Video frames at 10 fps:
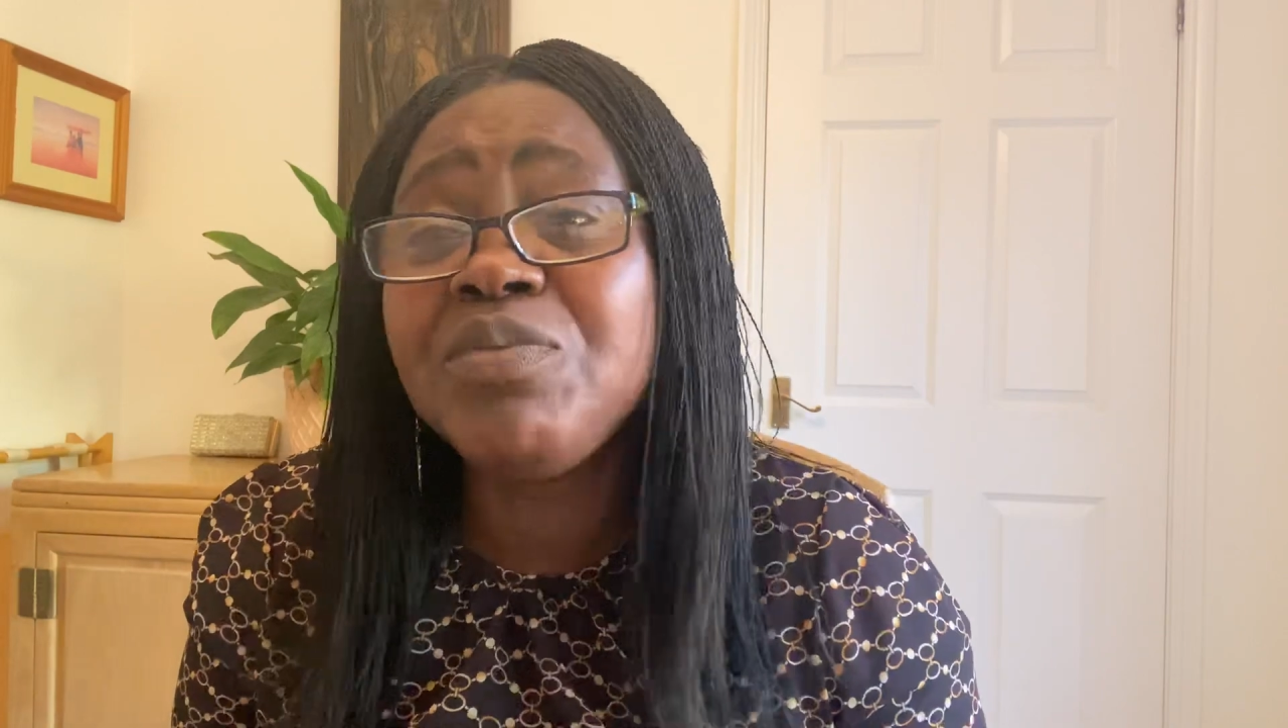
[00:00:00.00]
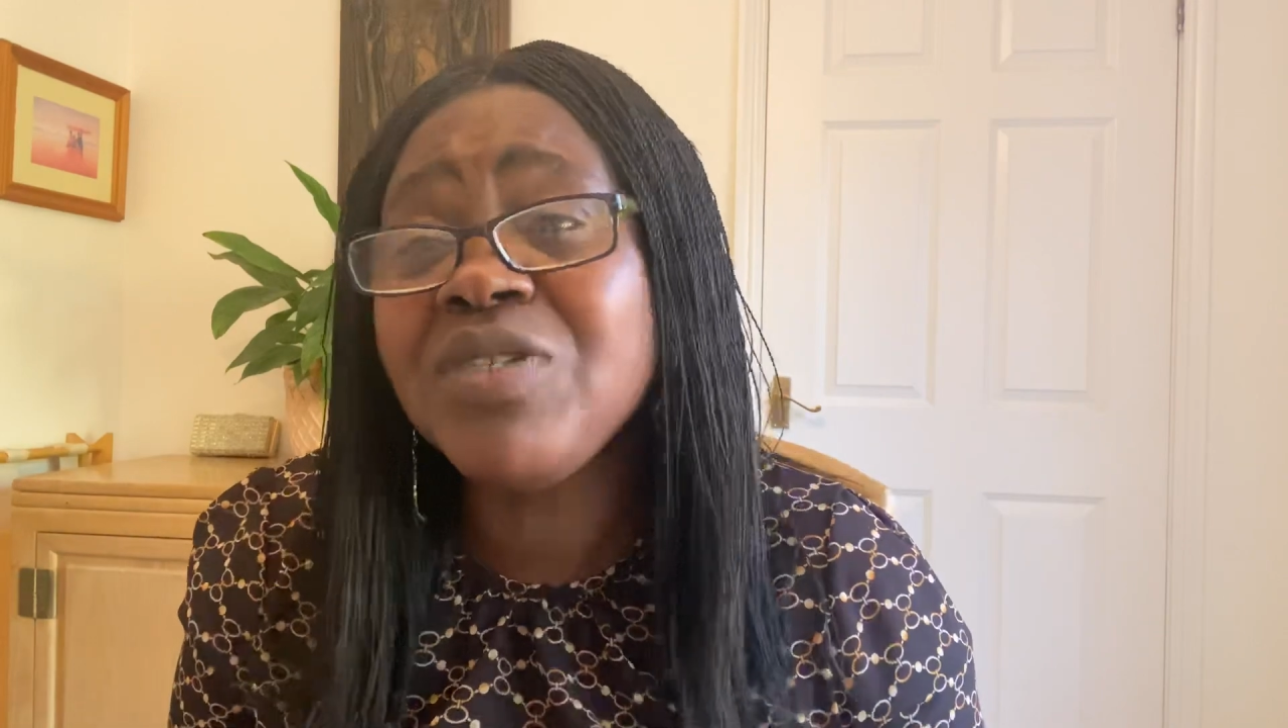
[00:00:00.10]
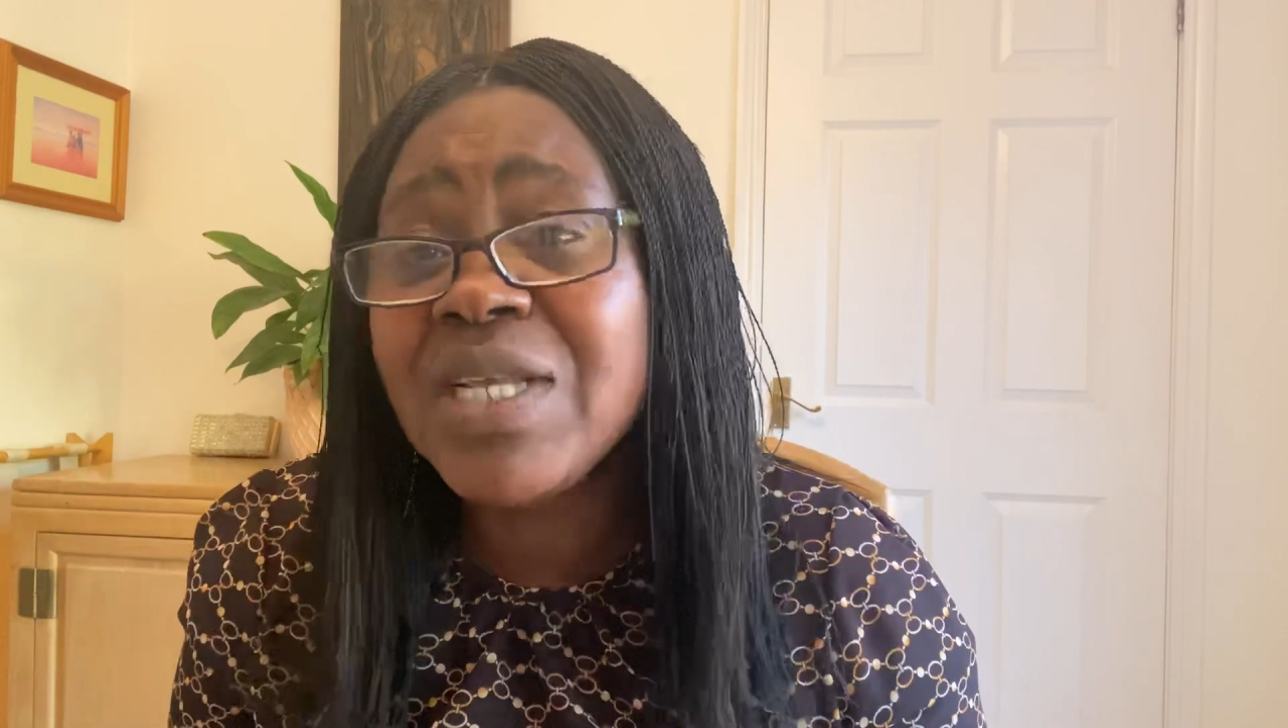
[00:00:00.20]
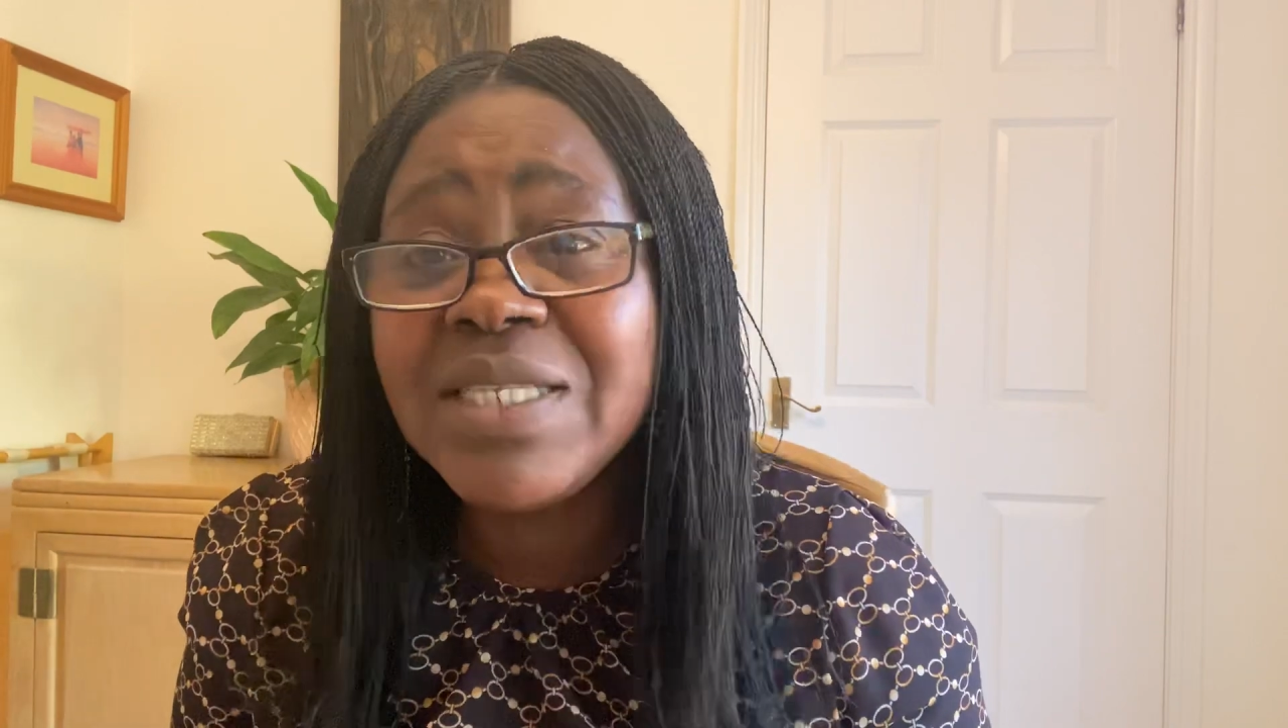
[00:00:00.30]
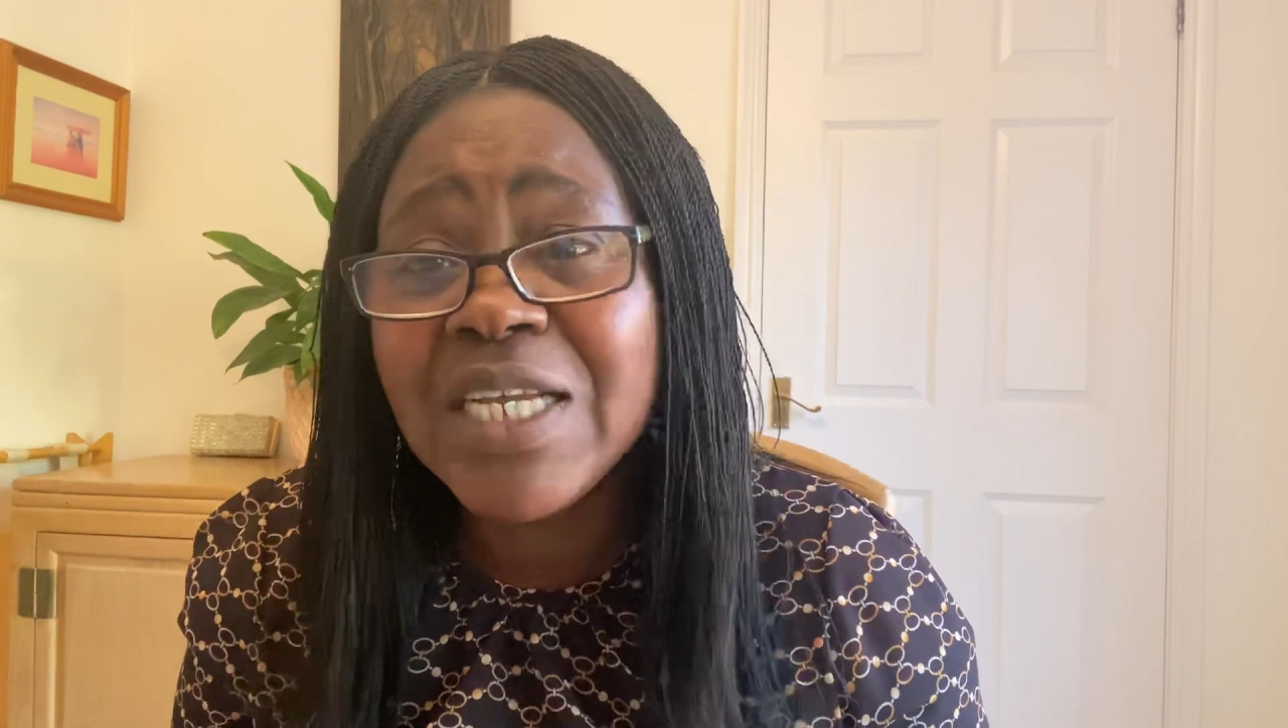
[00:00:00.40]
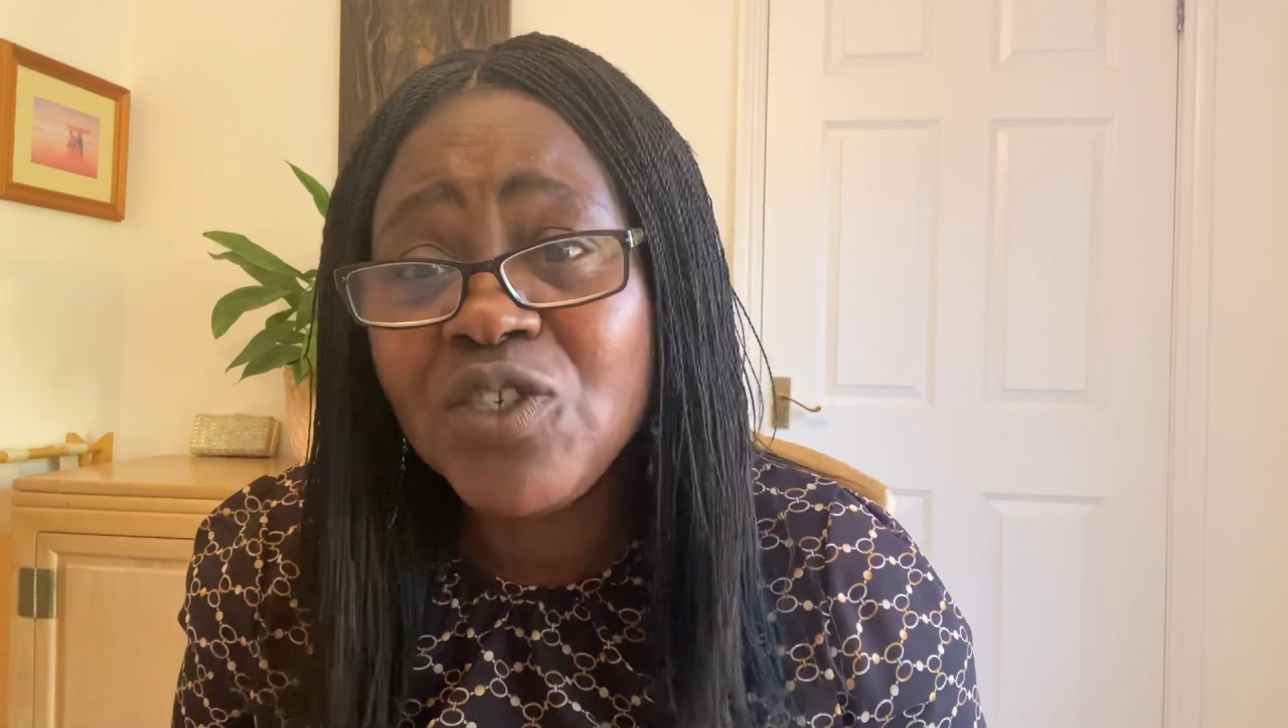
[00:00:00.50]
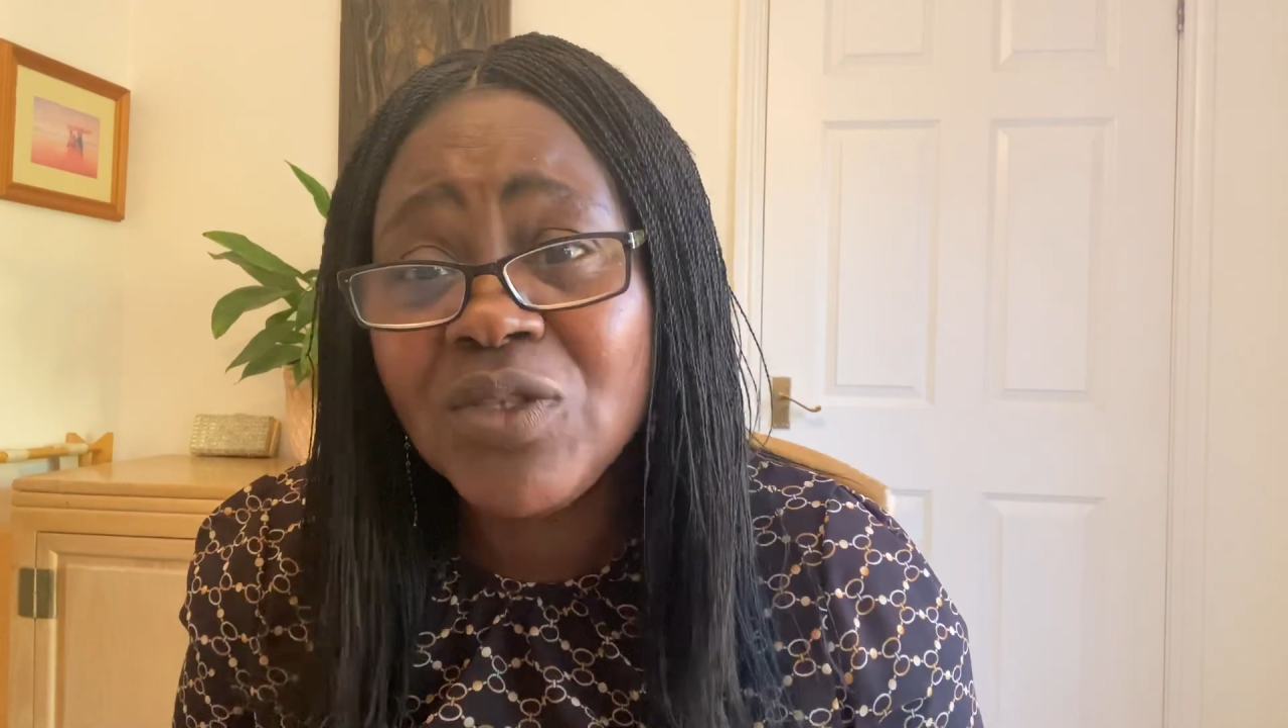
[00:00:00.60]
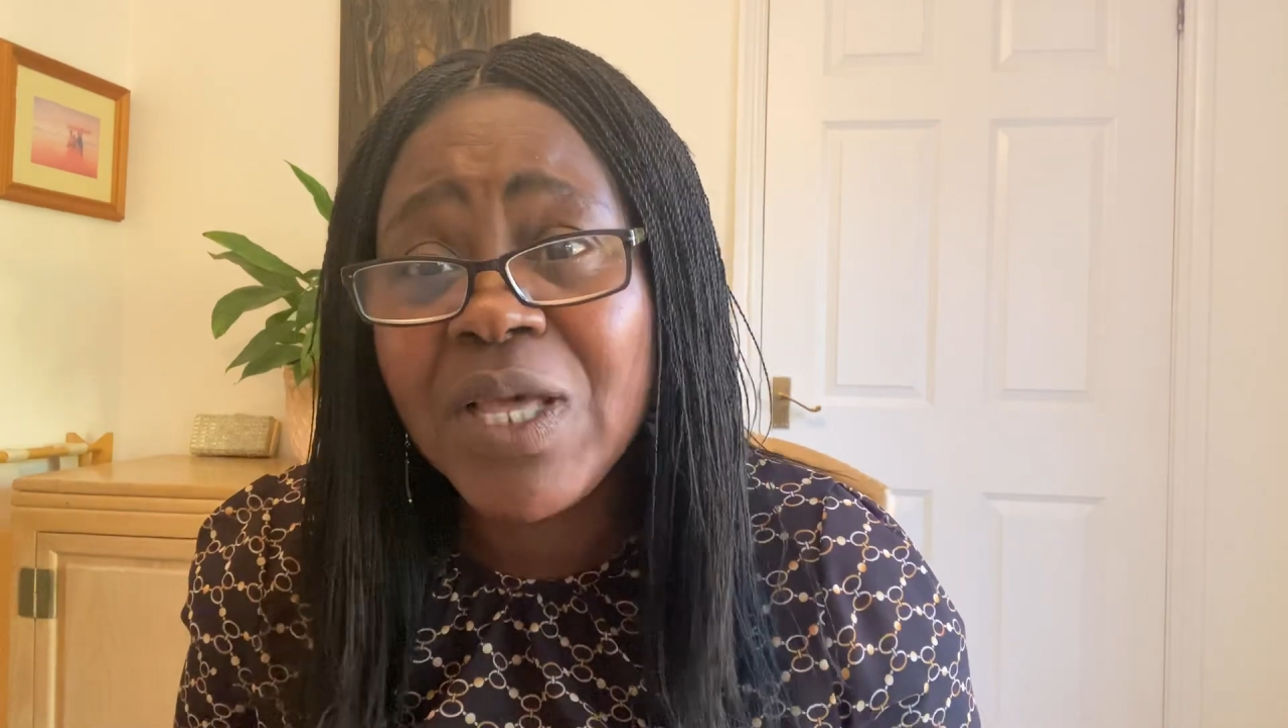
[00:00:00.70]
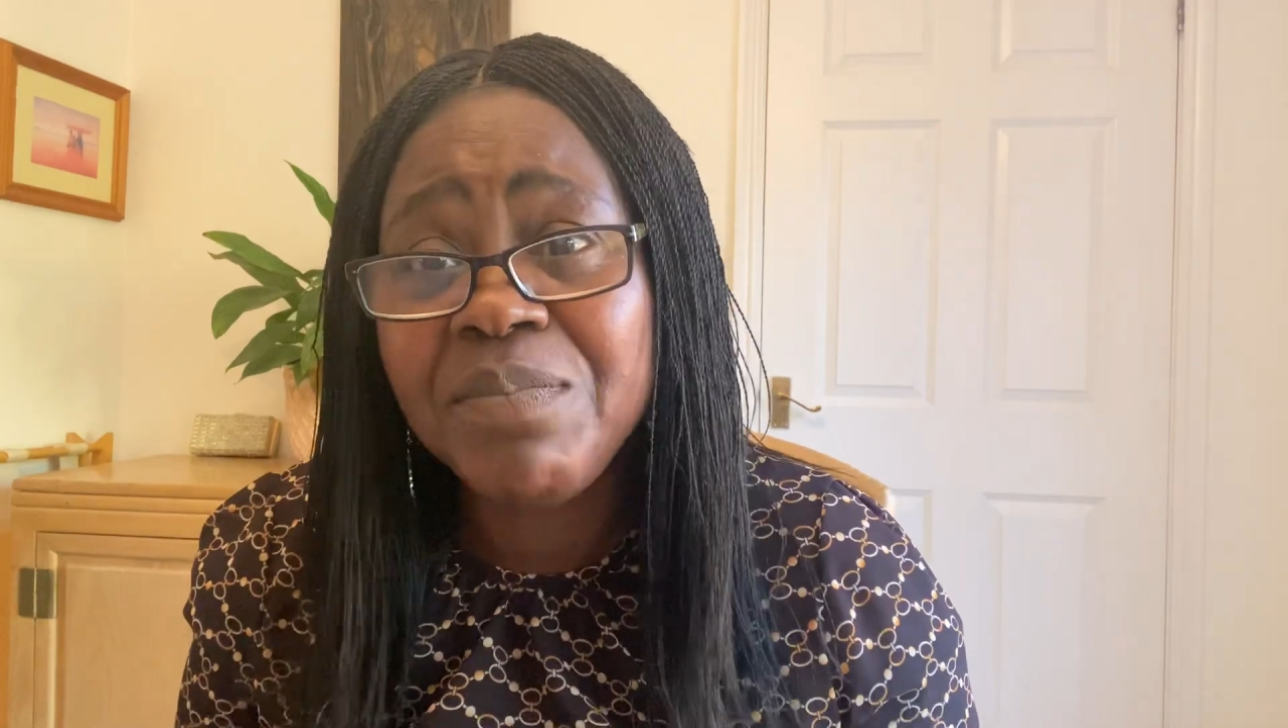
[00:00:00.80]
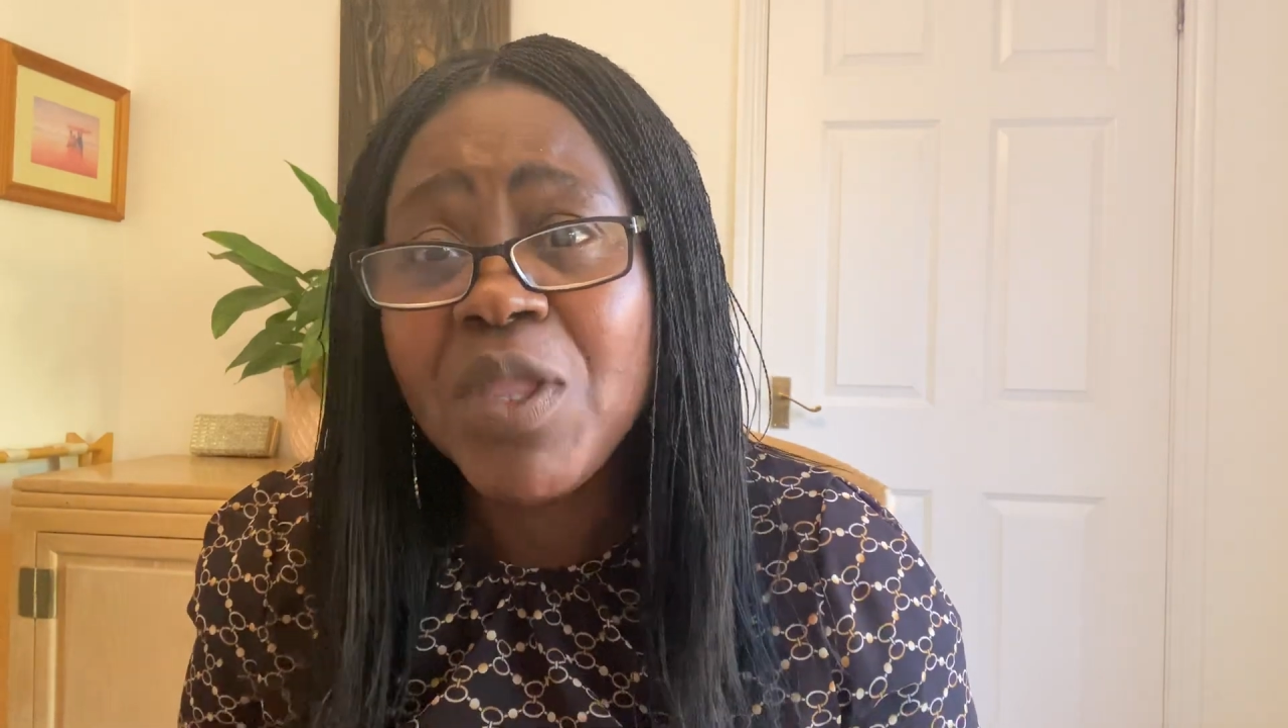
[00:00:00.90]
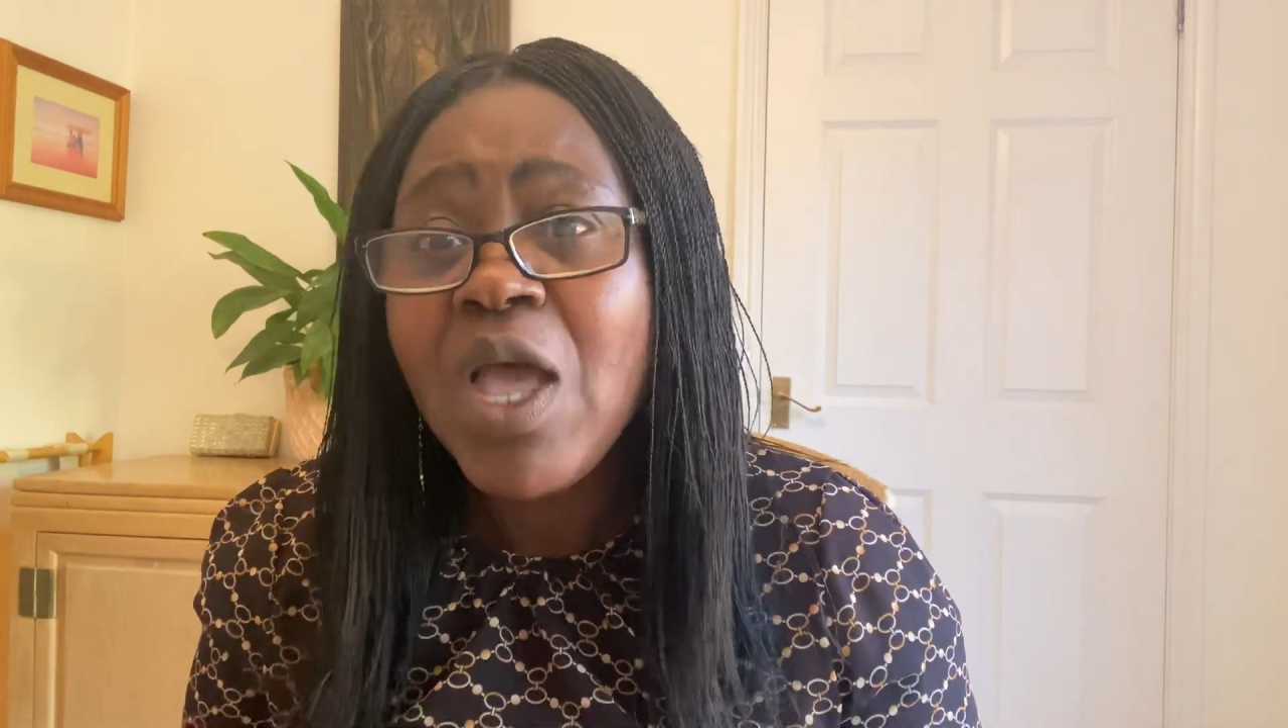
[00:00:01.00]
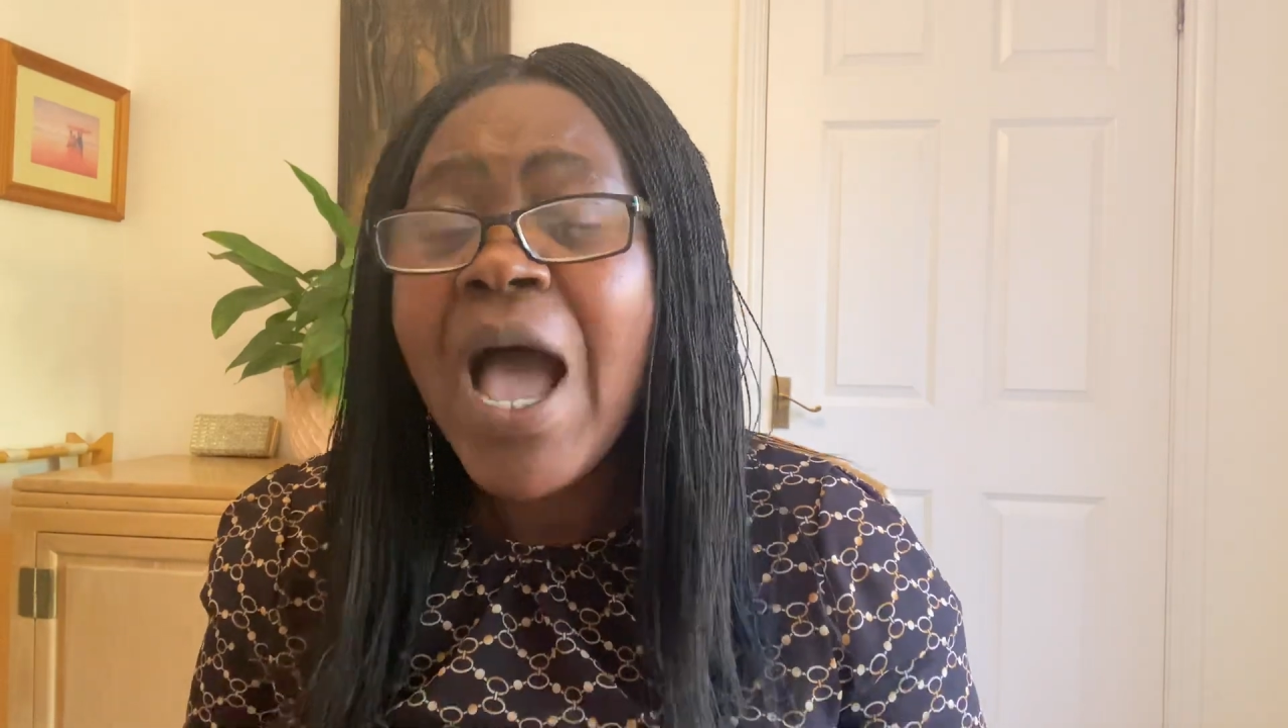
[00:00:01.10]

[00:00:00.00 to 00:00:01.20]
presented to them.